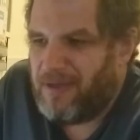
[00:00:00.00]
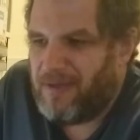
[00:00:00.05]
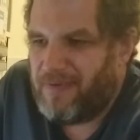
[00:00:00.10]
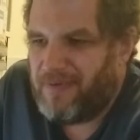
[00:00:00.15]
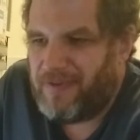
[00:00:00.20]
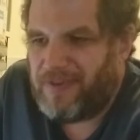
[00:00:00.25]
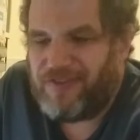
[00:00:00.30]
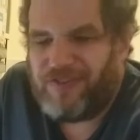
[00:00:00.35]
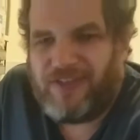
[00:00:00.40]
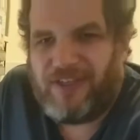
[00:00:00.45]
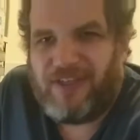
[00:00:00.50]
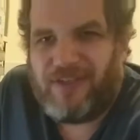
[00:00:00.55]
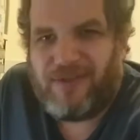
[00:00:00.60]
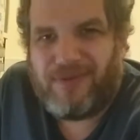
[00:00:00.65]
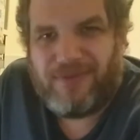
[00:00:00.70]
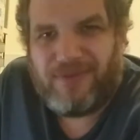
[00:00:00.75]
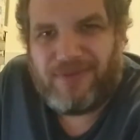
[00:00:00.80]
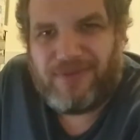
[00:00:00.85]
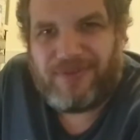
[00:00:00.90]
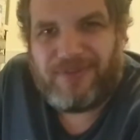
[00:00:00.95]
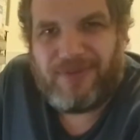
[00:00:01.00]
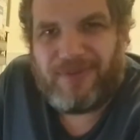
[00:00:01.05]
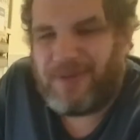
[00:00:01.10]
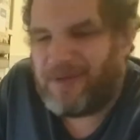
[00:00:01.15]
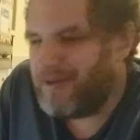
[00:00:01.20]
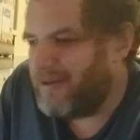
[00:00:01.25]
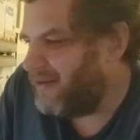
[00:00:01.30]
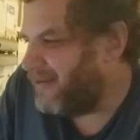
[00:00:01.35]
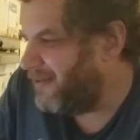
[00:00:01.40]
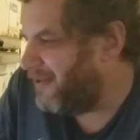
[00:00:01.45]
phishing or
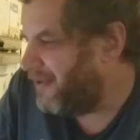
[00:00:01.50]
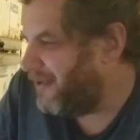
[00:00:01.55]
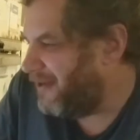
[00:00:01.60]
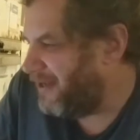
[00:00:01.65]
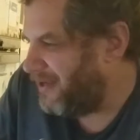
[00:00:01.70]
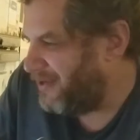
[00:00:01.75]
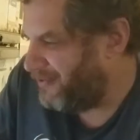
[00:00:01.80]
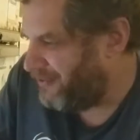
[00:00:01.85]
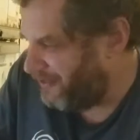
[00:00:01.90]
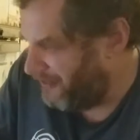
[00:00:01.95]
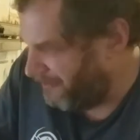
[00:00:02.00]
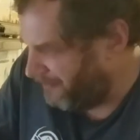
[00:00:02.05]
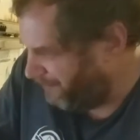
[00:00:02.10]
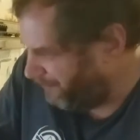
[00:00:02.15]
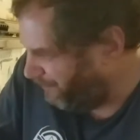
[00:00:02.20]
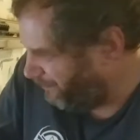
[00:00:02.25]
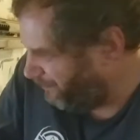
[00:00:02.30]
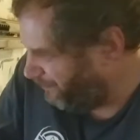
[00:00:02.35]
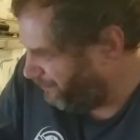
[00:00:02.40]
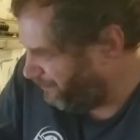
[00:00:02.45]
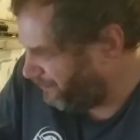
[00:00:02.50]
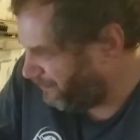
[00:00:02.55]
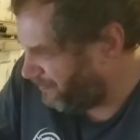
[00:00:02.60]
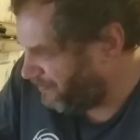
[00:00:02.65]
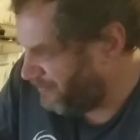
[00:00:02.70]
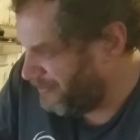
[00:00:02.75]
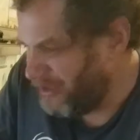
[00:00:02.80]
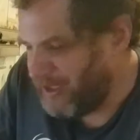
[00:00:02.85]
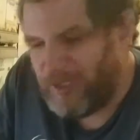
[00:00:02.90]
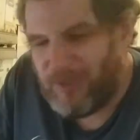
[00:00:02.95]
something along that nature,
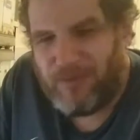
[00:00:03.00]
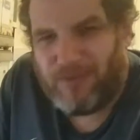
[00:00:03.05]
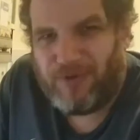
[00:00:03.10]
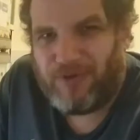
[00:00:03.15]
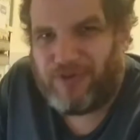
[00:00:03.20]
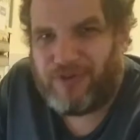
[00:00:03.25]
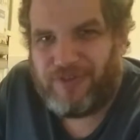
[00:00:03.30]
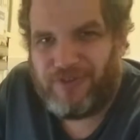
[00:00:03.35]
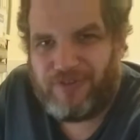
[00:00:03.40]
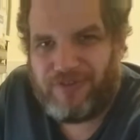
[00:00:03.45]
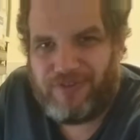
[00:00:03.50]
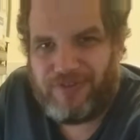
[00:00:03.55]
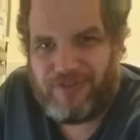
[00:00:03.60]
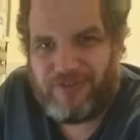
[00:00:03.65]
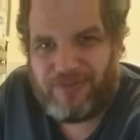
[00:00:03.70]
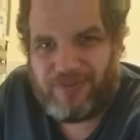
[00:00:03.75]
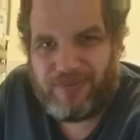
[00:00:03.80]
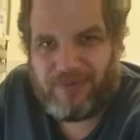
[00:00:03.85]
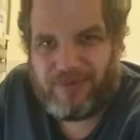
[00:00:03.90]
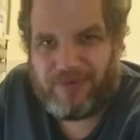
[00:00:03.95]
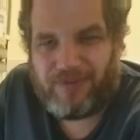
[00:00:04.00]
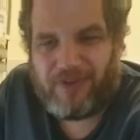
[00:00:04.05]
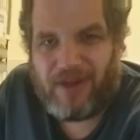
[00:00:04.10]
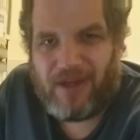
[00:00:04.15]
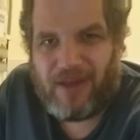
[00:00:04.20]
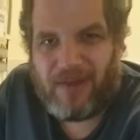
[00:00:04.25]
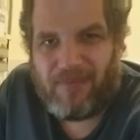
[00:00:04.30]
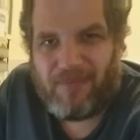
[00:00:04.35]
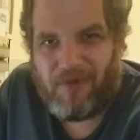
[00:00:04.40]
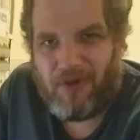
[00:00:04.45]
more than just
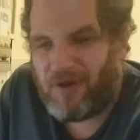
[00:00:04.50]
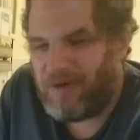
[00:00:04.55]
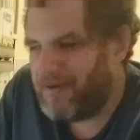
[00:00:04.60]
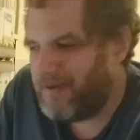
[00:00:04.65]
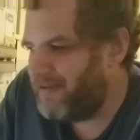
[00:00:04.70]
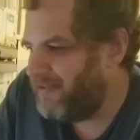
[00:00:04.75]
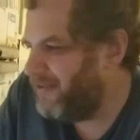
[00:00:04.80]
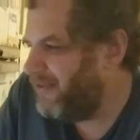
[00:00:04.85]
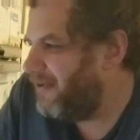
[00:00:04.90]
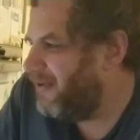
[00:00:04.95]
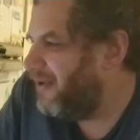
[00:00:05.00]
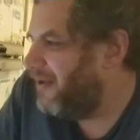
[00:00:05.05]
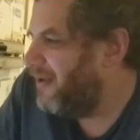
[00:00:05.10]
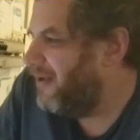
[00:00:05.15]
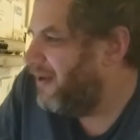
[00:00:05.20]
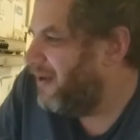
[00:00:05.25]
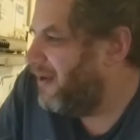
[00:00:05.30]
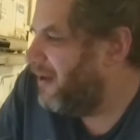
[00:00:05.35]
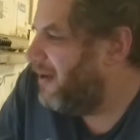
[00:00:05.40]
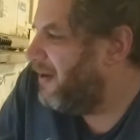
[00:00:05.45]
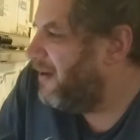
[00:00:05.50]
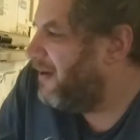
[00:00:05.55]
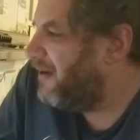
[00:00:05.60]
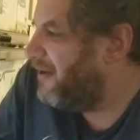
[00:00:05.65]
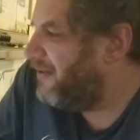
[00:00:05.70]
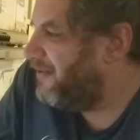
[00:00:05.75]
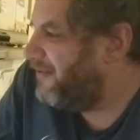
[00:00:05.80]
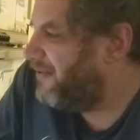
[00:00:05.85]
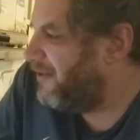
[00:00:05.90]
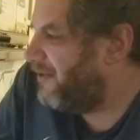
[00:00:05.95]
straight up virus.
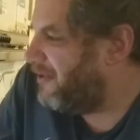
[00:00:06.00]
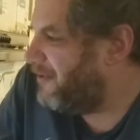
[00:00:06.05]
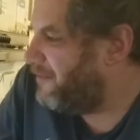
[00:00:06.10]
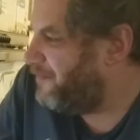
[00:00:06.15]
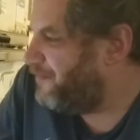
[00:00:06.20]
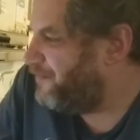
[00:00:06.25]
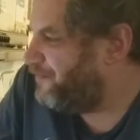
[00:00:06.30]
So,